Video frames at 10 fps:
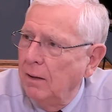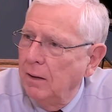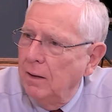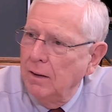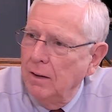
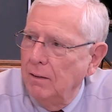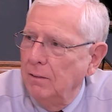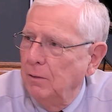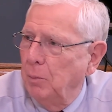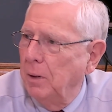And
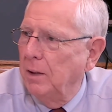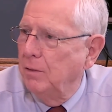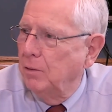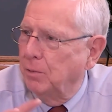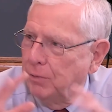
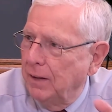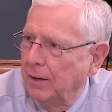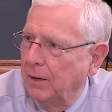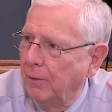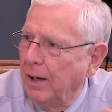nobody was
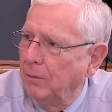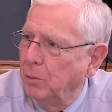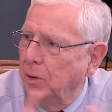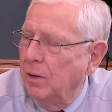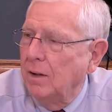fiddling
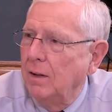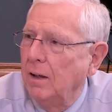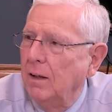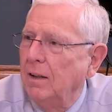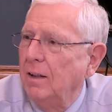around with
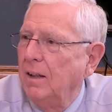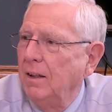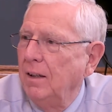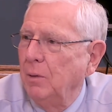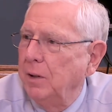the
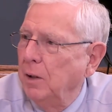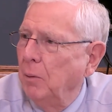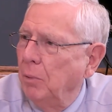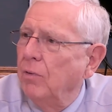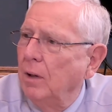
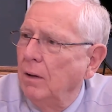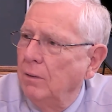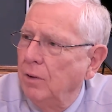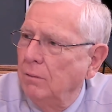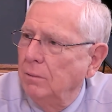numbers
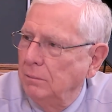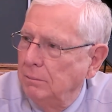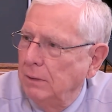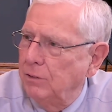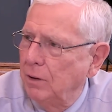there. So
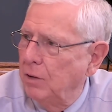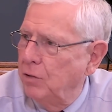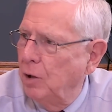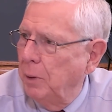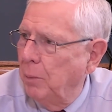that's a
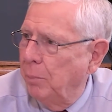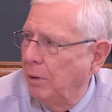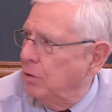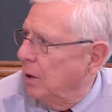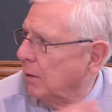legitimate
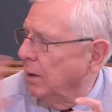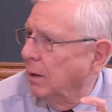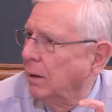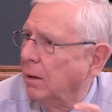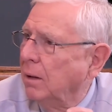approach, I think.